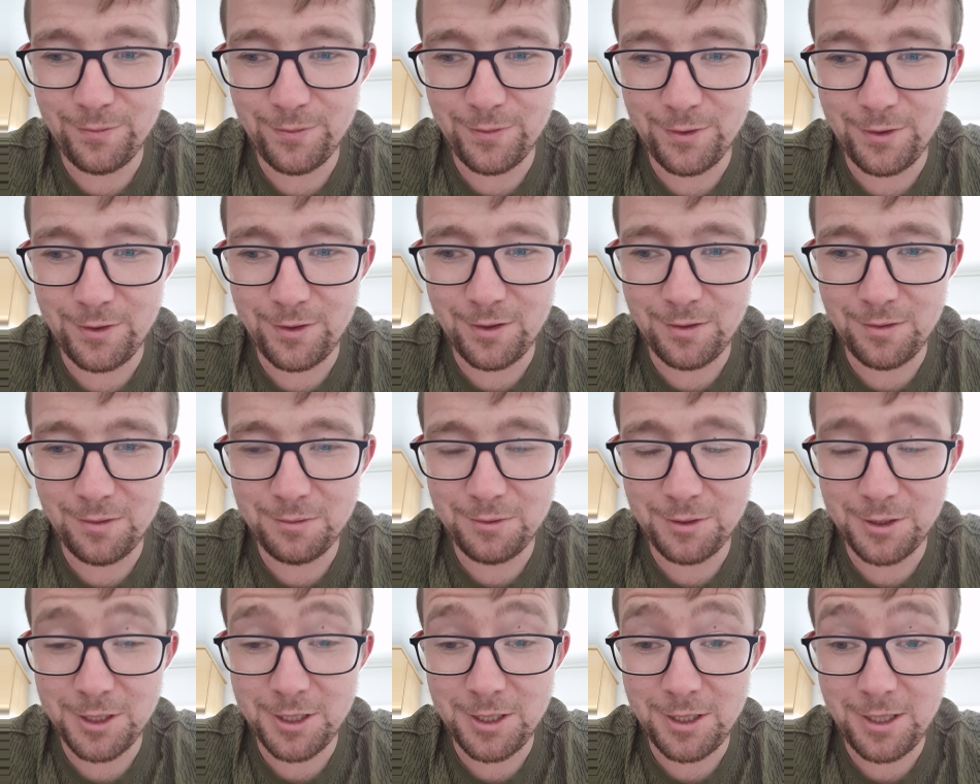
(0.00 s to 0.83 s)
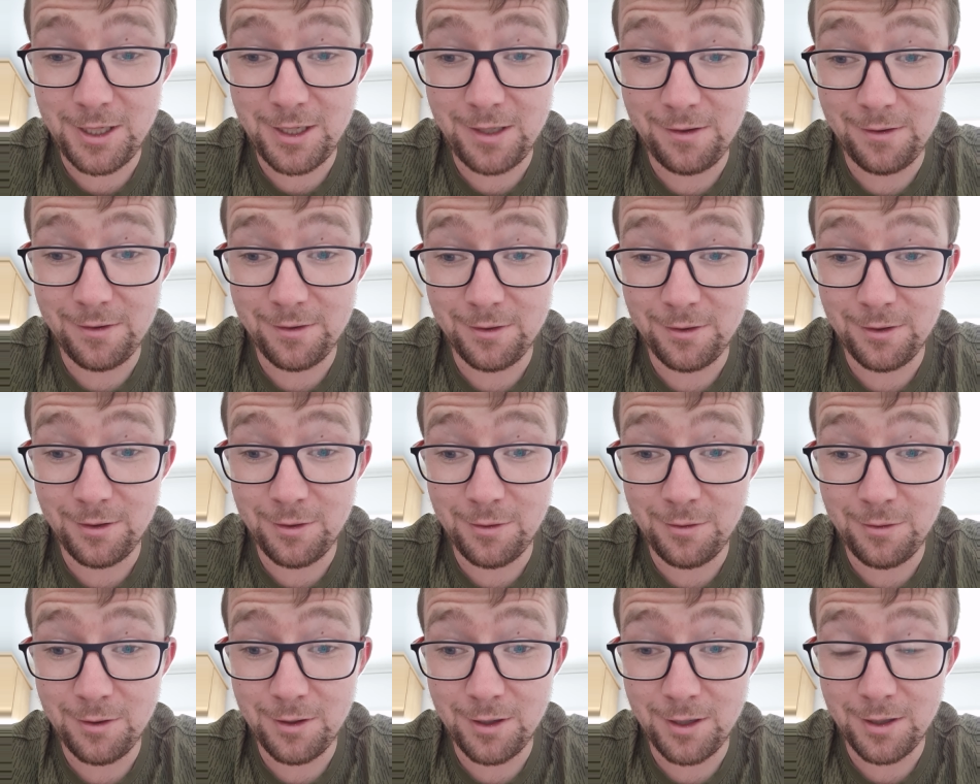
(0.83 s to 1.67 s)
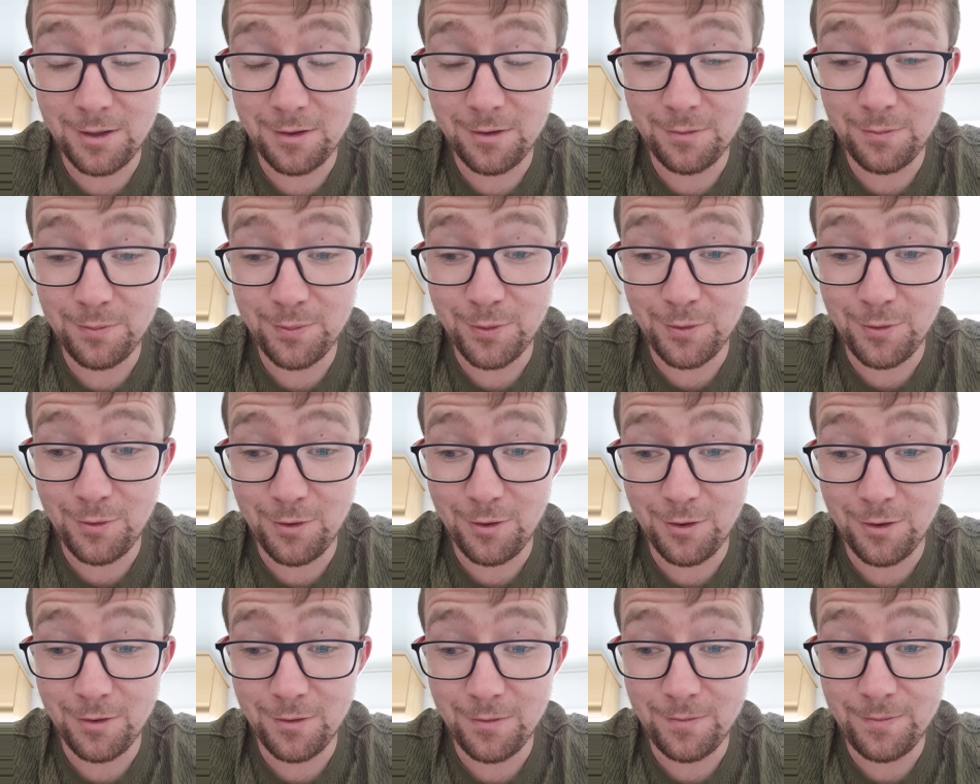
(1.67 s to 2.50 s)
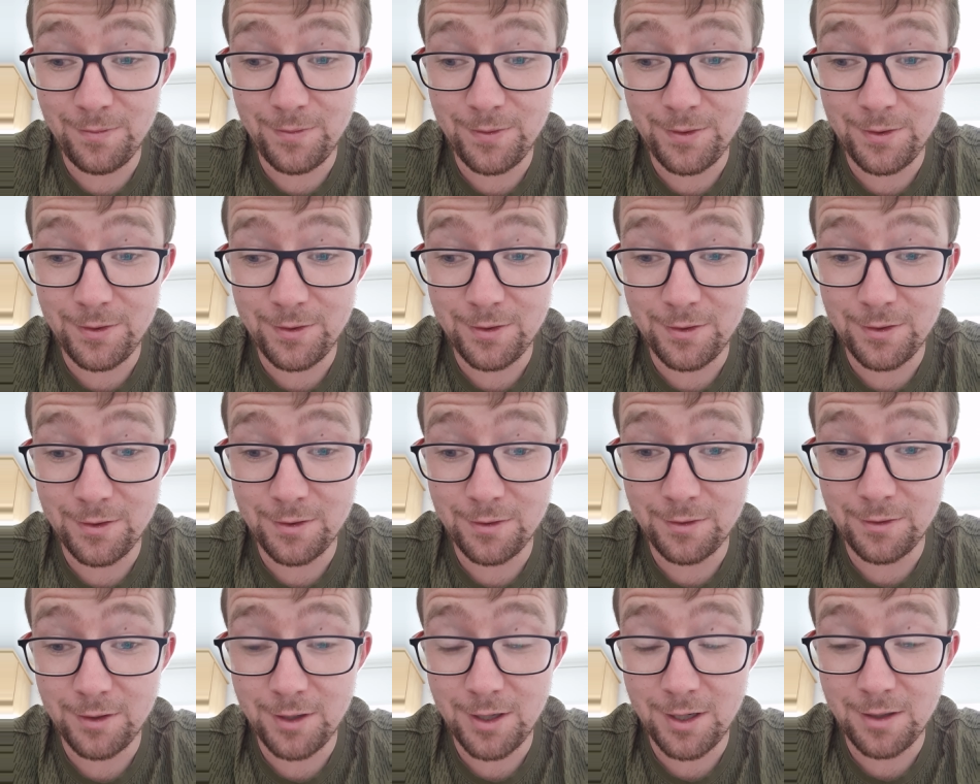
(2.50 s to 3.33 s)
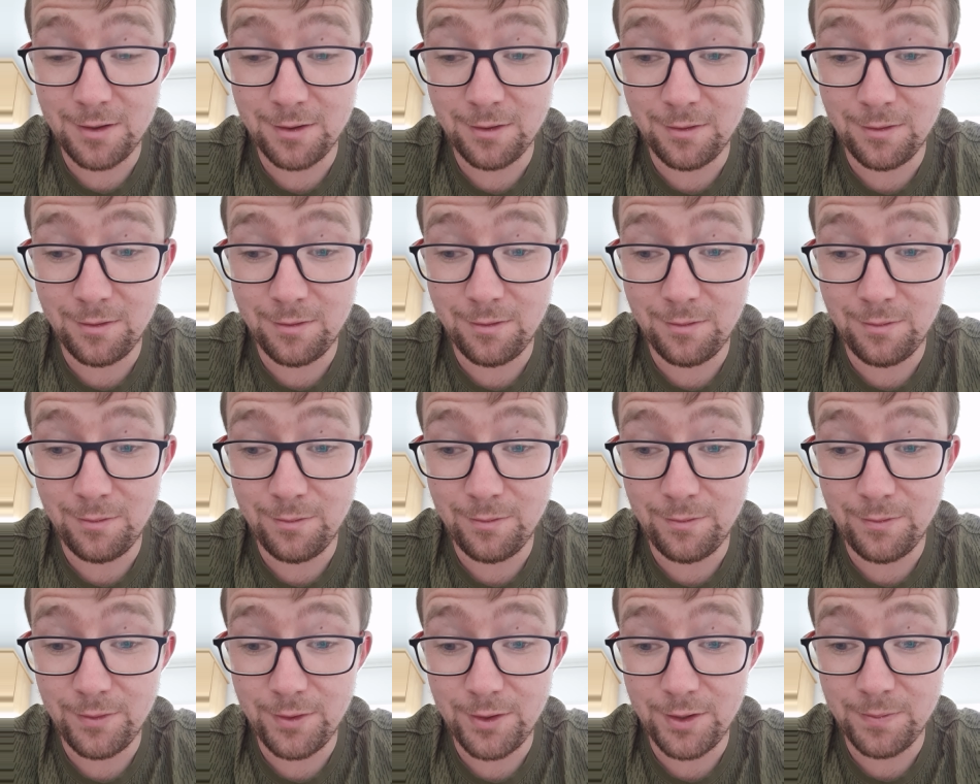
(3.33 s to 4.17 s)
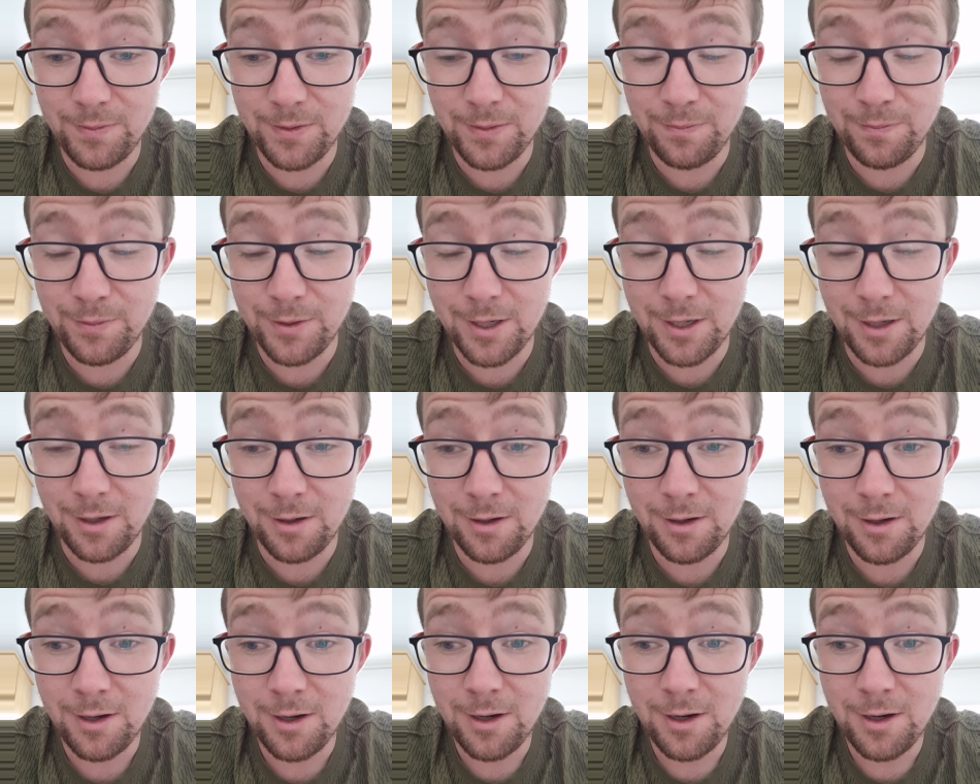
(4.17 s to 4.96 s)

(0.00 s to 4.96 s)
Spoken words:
you know, which he needs to do, and his putter is starting to come a bit better.